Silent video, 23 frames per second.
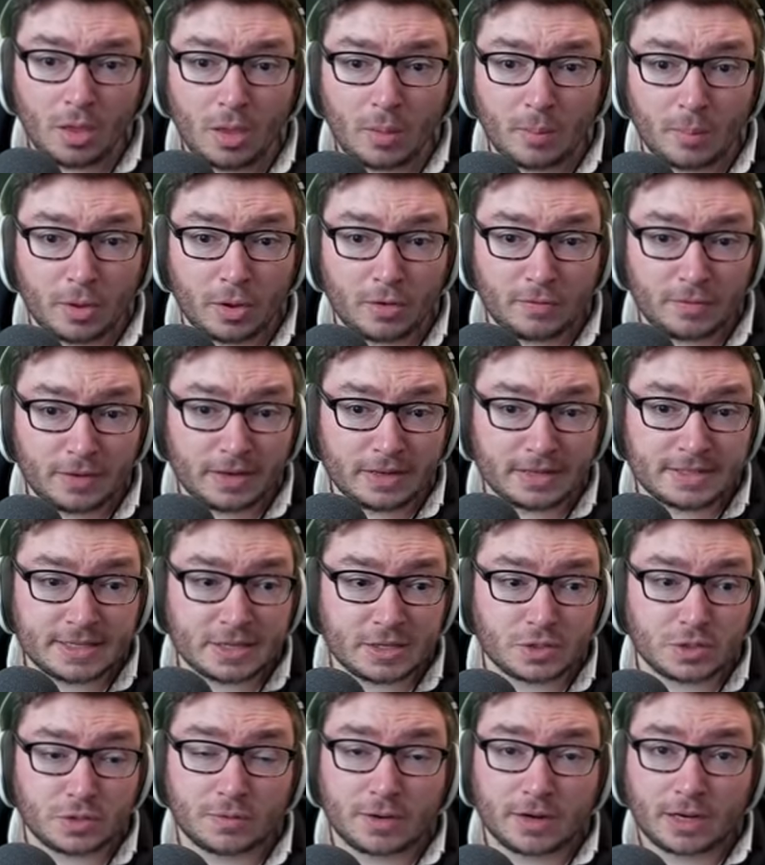But hopefully this
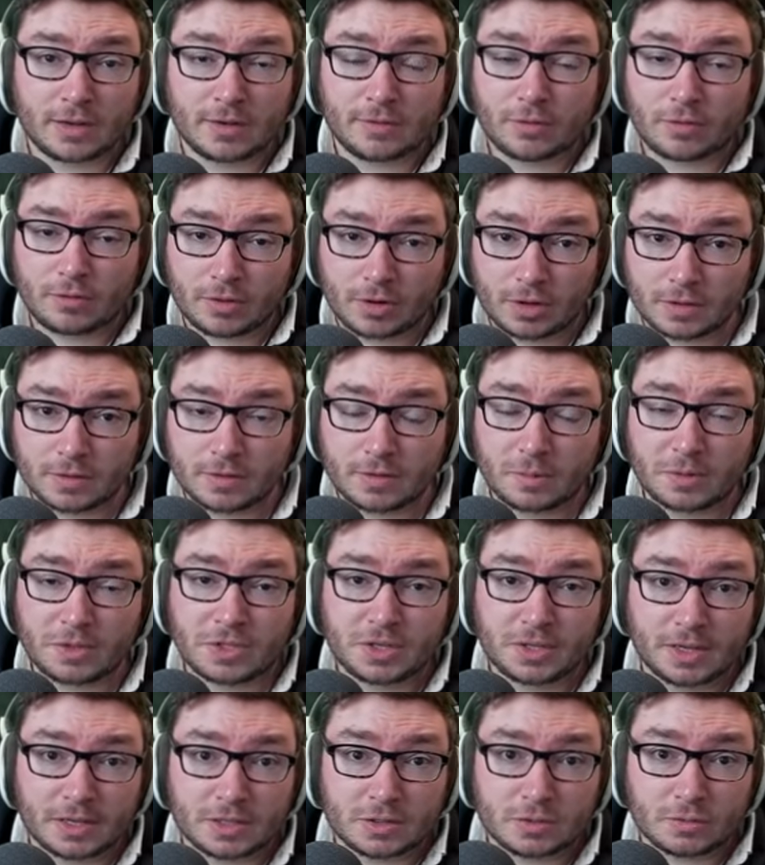gets you ready for Renata when she
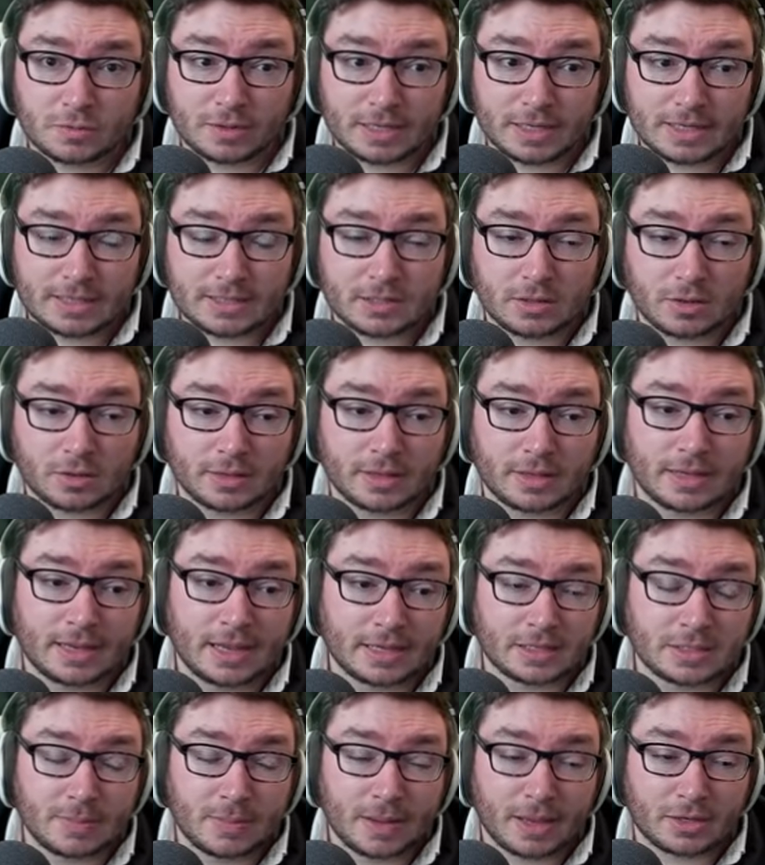gets released on the
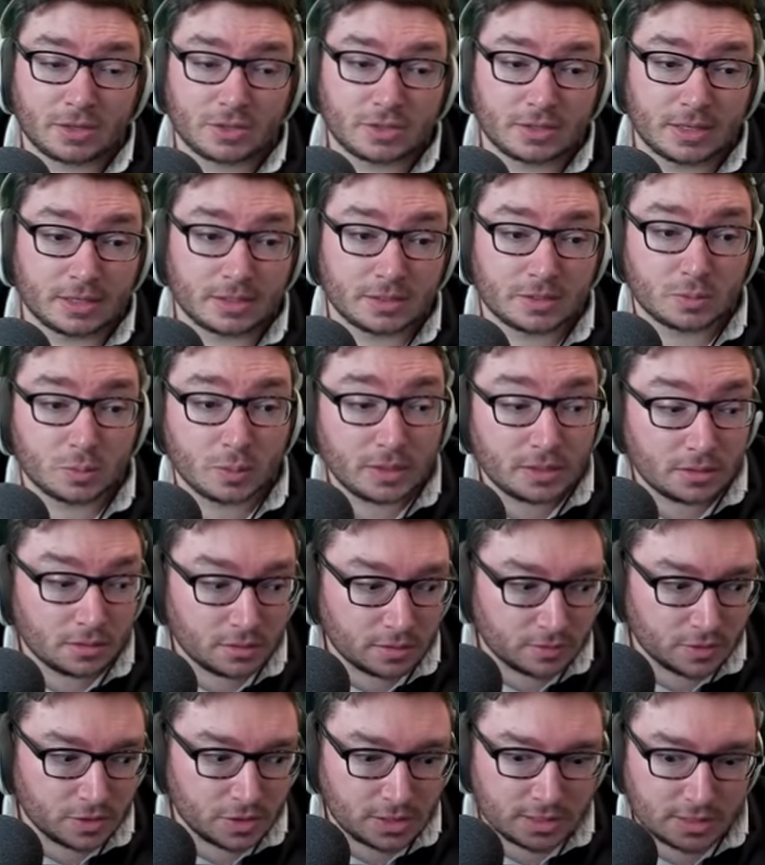next patch next week, if
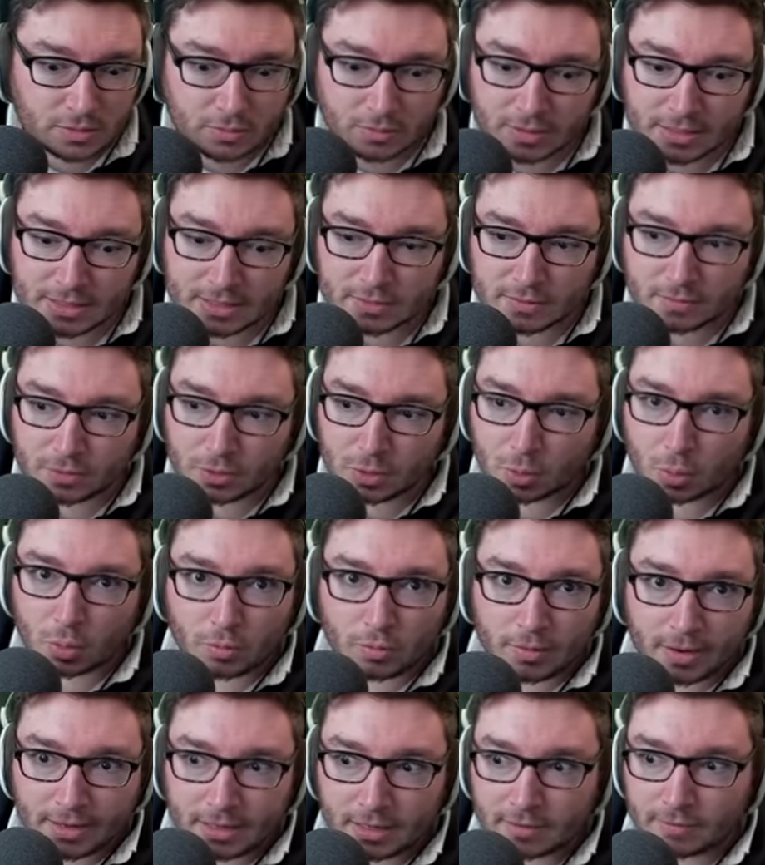she isn't released for you
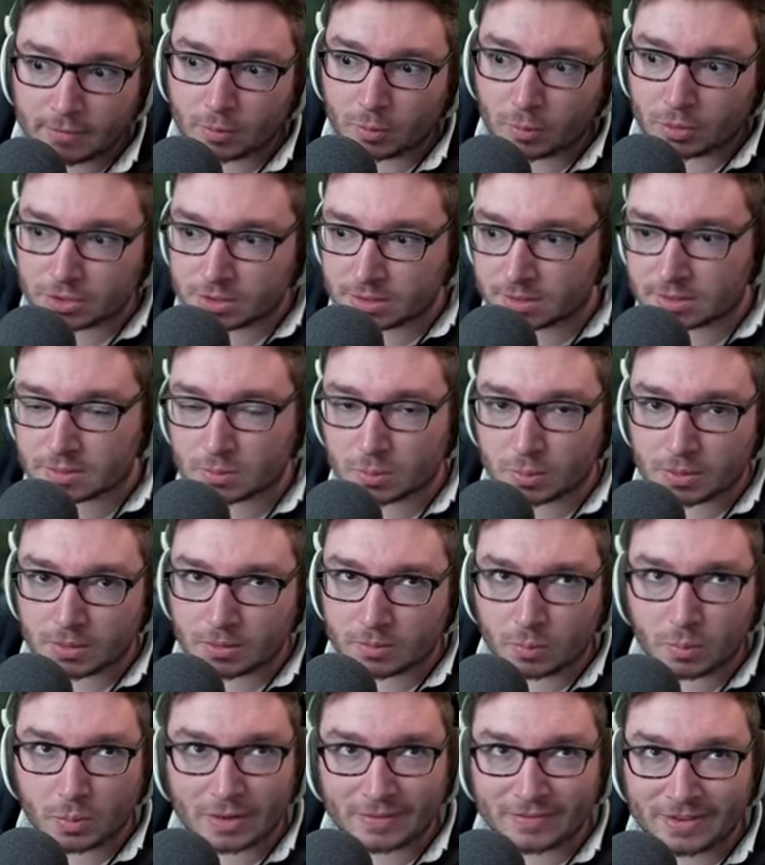already, if you're watching this
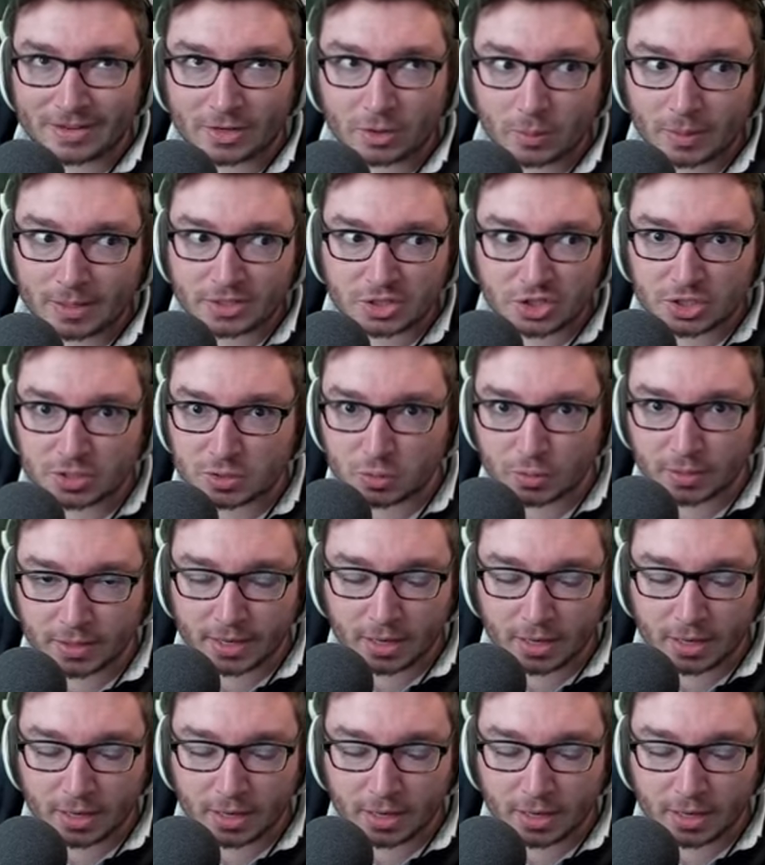video when she's already